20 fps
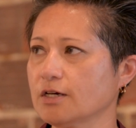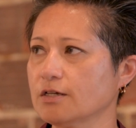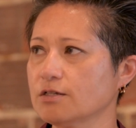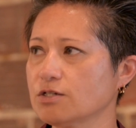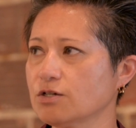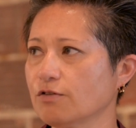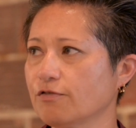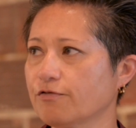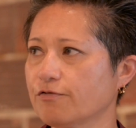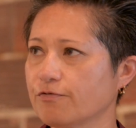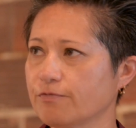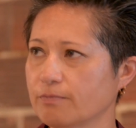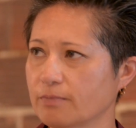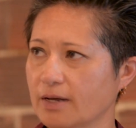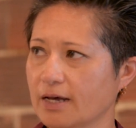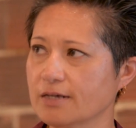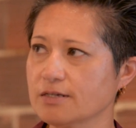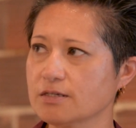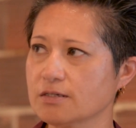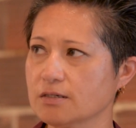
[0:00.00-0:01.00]
And so
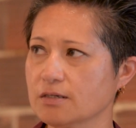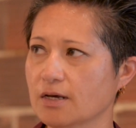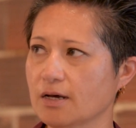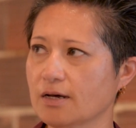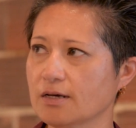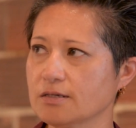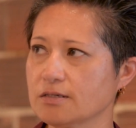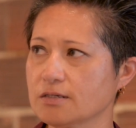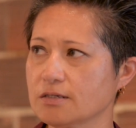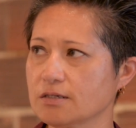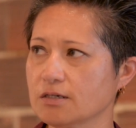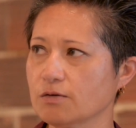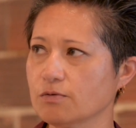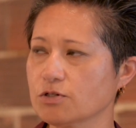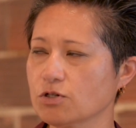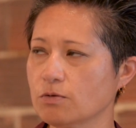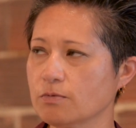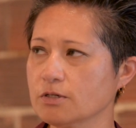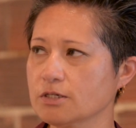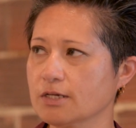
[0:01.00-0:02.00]
as it was
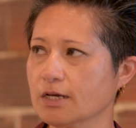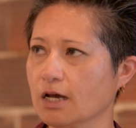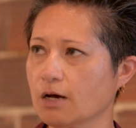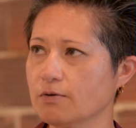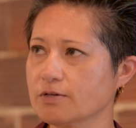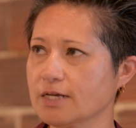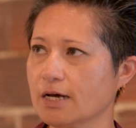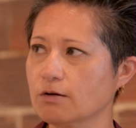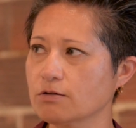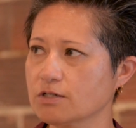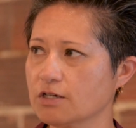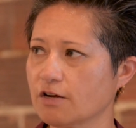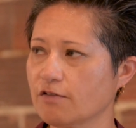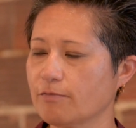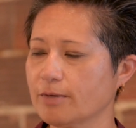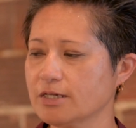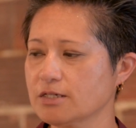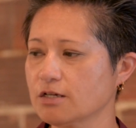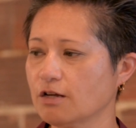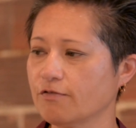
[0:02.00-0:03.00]
almost like I was outside of
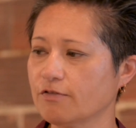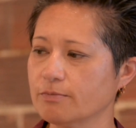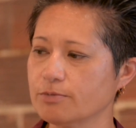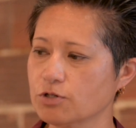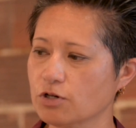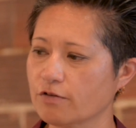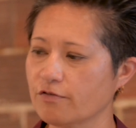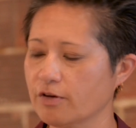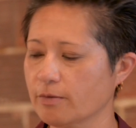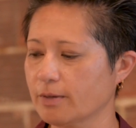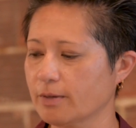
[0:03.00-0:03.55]
myself, observing